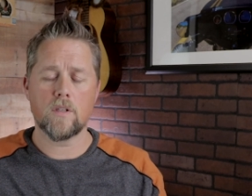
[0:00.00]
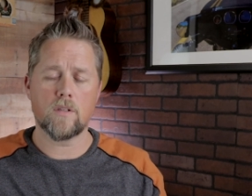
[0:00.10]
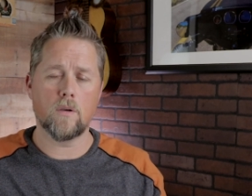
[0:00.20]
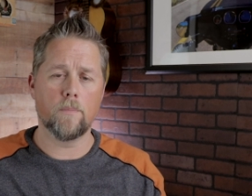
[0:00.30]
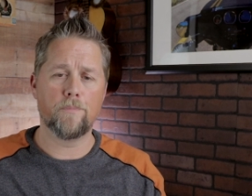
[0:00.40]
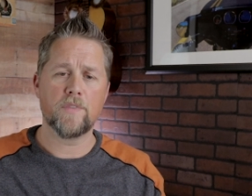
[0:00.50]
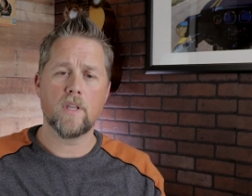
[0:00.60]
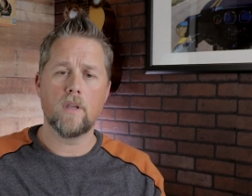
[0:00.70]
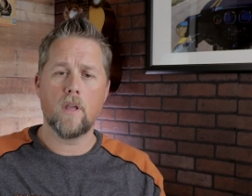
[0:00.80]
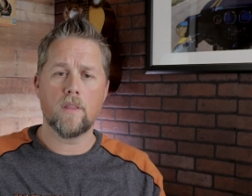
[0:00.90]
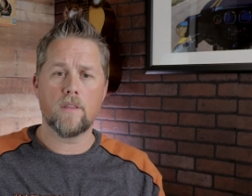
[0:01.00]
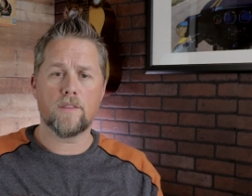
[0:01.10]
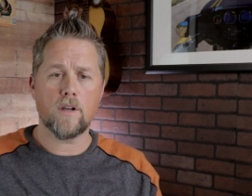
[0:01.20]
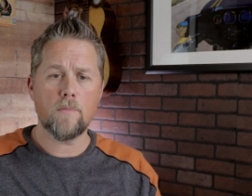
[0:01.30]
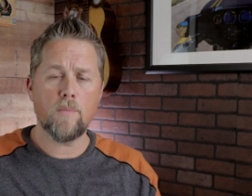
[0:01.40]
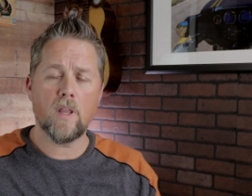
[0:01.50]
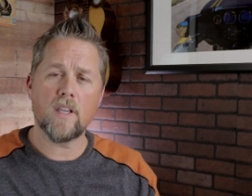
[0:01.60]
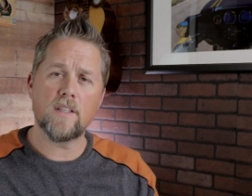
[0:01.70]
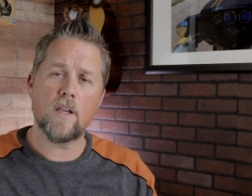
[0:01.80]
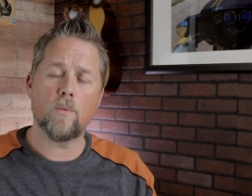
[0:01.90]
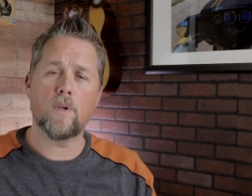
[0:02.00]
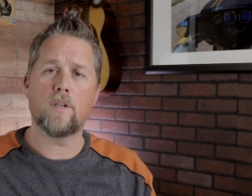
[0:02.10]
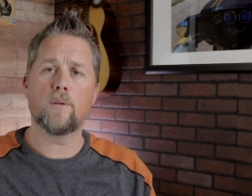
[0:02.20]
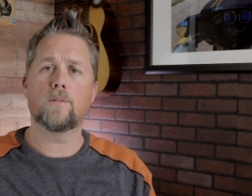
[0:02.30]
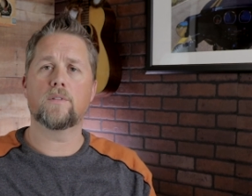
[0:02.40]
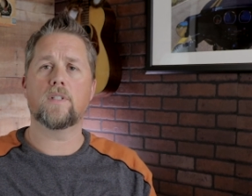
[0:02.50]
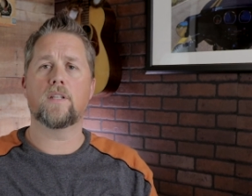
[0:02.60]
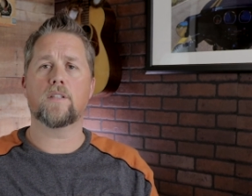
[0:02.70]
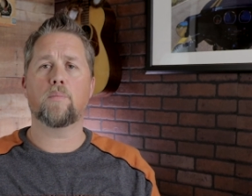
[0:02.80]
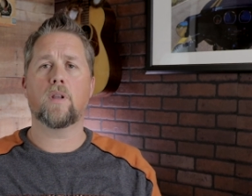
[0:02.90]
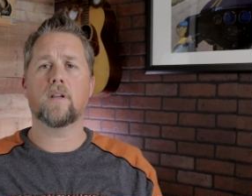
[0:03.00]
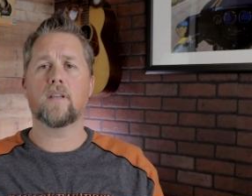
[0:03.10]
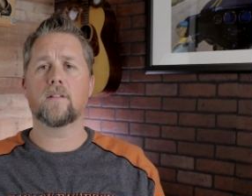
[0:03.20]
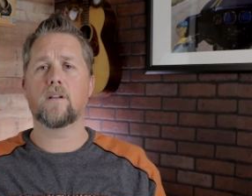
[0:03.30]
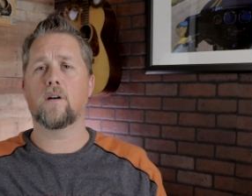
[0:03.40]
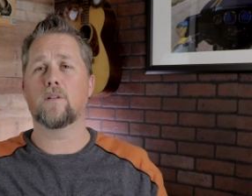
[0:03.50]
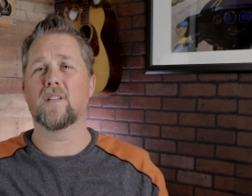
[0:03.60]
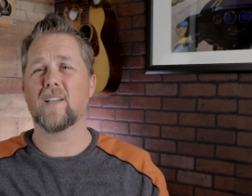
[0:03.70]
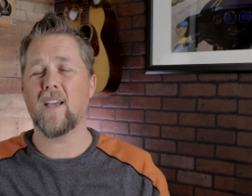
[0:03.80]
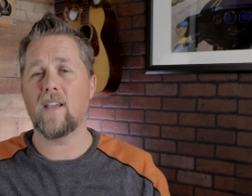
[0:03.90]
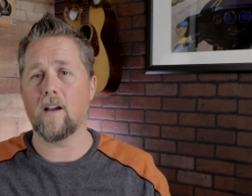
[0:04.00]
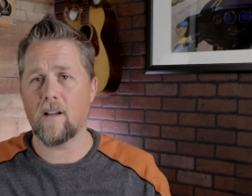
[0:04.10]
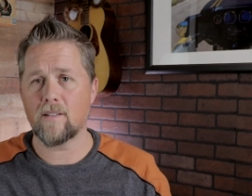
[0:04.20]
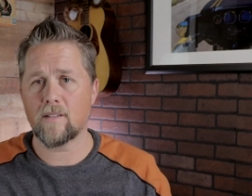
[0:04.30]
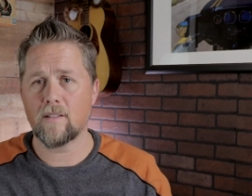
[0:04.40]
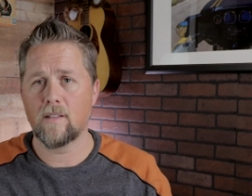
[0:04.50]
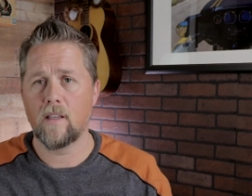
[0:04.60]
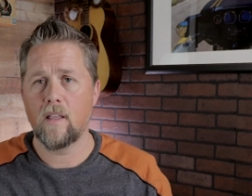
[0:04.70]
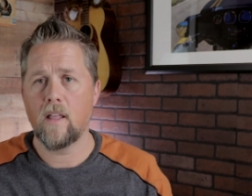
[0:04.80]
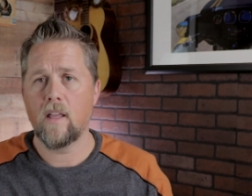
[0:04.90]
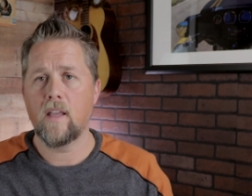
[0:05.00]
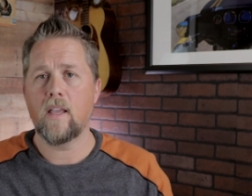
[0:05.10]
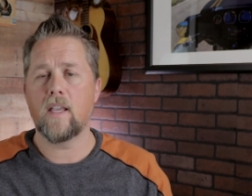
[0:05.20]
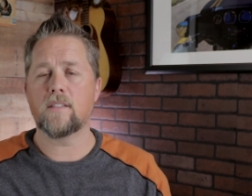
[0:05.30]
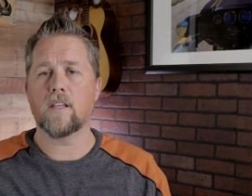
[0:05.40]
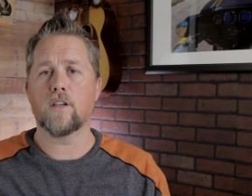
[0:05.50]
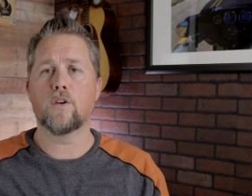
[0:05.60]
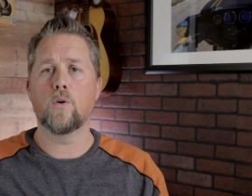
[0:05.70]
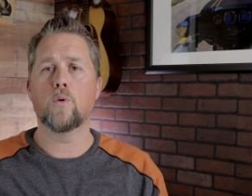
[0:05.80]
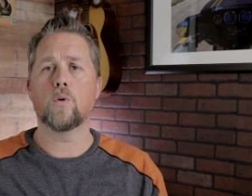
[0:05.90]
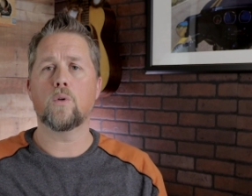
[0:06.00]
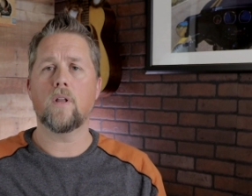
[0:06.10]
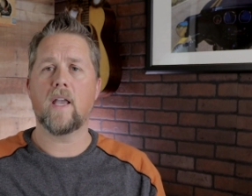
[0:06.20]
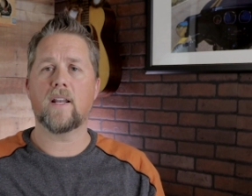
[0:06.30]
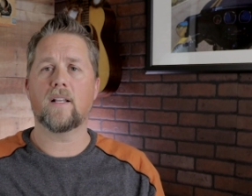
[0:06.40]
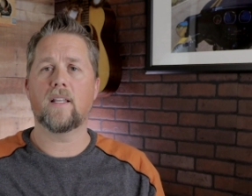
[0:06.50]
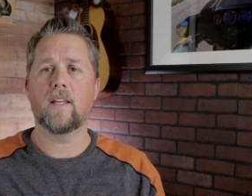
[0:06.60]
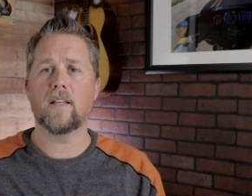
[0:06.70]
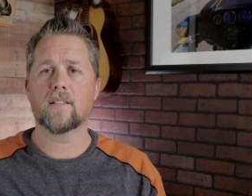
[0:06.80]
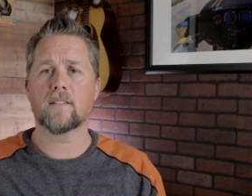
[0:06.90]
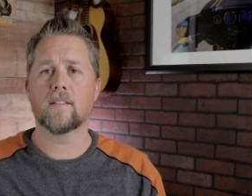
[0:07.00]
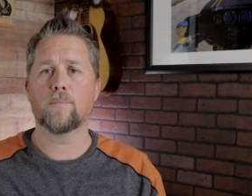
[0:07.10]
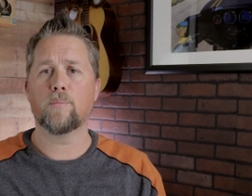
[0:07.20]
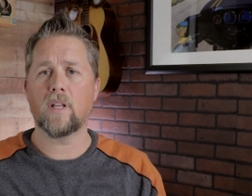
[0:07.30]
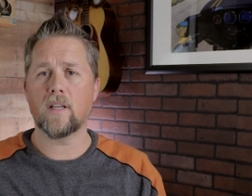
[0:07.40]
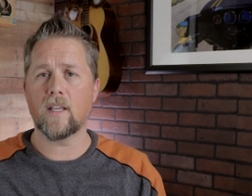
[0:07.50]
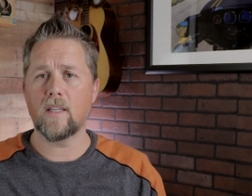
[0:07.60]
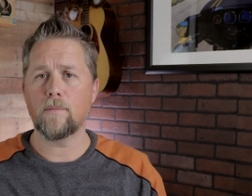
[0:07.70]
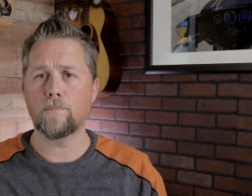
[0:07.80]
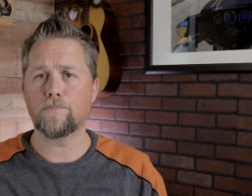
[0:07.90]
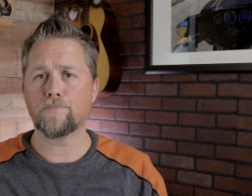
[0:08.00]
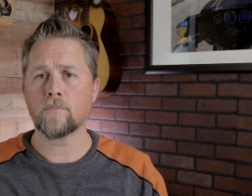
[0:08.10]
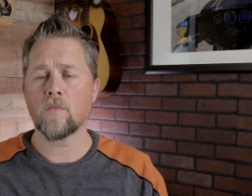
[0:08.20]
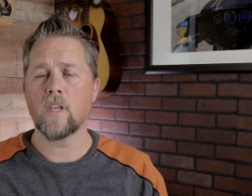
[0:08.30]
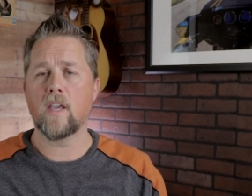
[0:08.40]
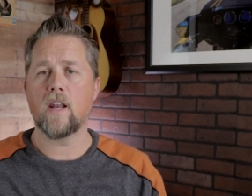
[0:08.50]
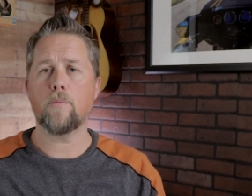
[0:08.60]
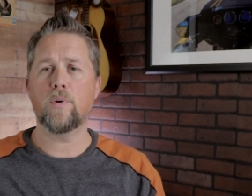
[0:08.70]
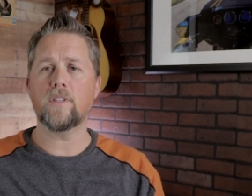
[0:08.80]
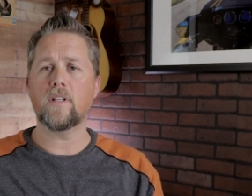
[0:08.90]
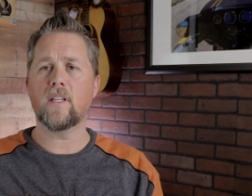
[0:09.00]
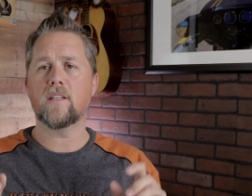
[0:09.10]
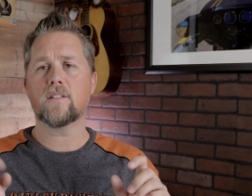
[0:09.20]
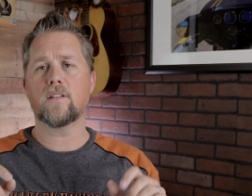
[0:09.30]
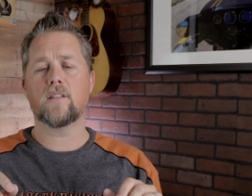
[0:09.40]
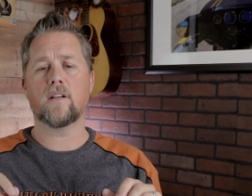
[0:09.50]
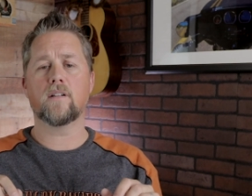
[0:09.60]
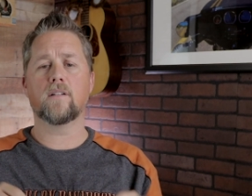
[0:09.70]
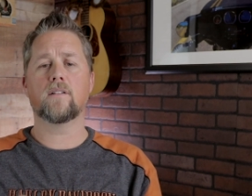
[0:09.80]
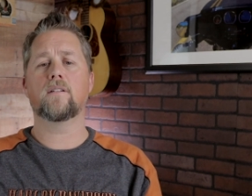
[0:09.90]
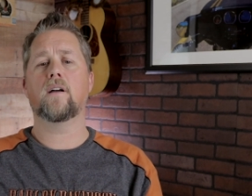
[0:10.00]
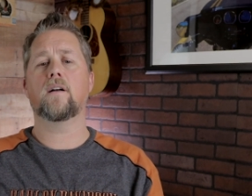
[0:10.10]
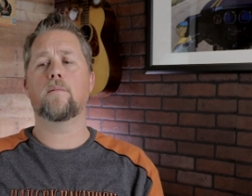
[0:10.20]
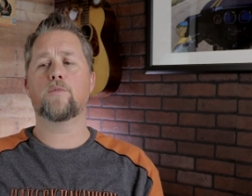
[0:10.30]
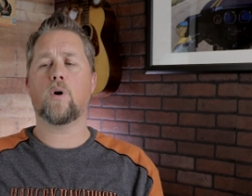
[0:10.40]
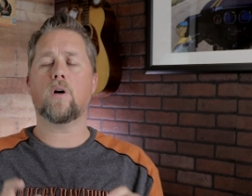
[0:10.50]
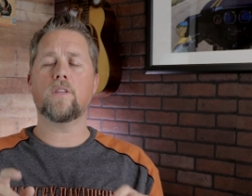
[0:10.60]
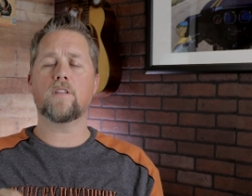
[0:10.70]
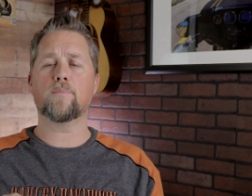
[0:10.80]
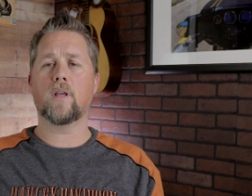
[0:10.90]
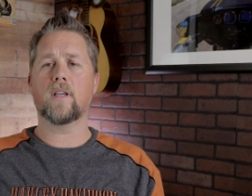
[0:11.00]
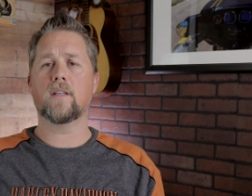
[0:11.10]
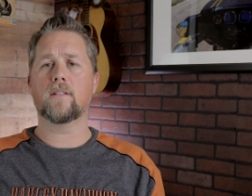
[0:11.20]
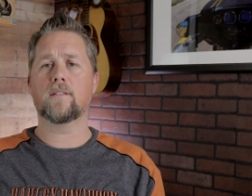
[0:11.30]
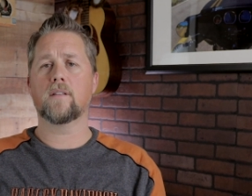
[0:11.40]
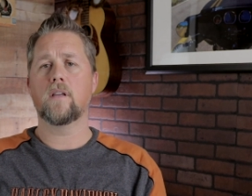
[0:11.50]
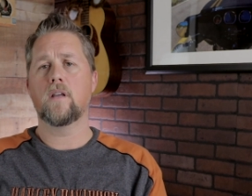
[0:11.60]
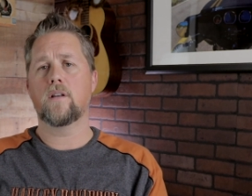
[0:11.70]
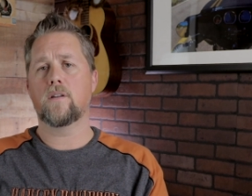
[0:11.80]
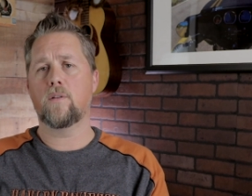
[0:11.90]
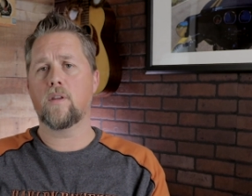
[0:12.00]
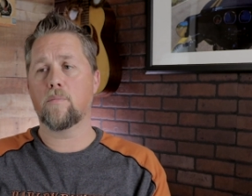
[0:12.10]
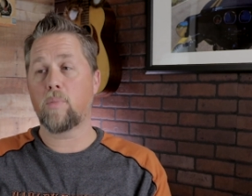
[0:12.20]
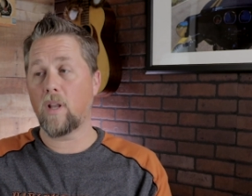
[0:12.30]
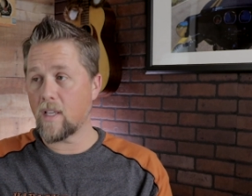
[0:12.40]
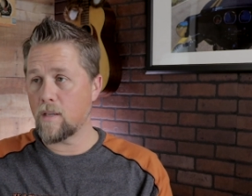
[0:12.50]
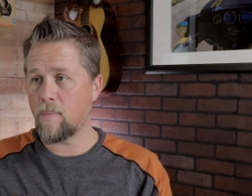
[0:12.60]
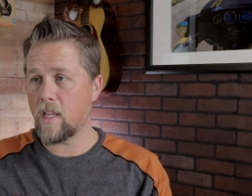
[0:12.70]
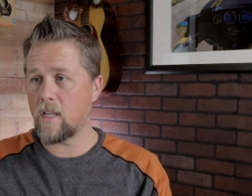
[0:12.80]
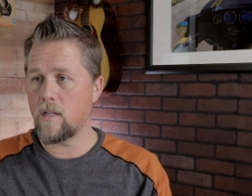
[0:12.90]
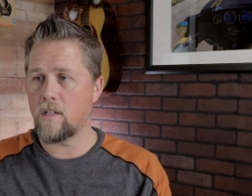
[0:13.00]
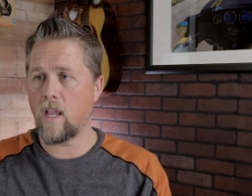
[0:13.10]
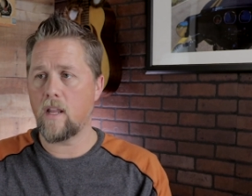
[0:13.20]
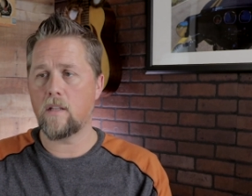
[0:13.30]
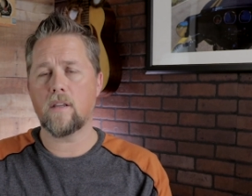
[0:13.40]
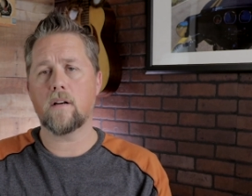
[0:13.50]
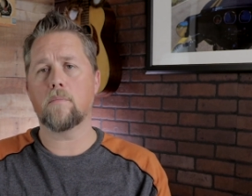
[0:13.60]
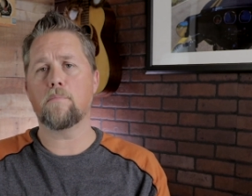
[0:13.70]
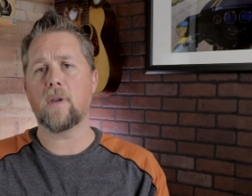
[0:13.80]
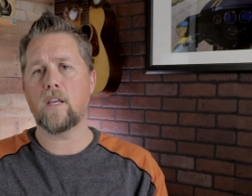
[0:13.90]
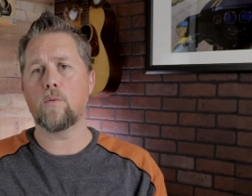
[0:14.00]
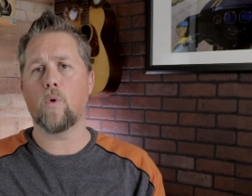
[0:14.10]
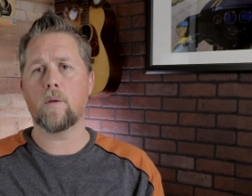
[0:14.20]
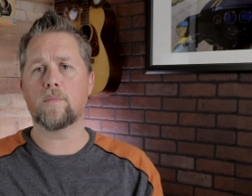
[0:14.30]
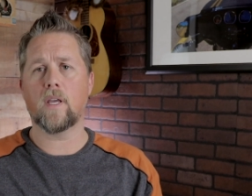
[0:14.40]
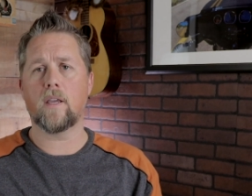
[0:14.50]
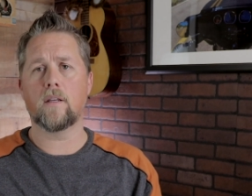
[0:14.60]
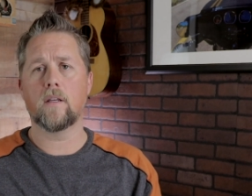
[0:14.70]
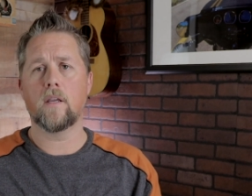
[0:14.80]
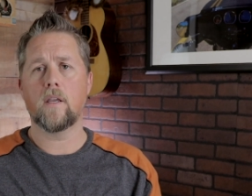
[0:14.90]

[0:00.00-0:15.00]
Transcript: So the third plugin that we use is a plugin called CAOS. It's a Google Analytics plugin. And I'll put the links to their um, to all these plugins to their plugin page and their main website.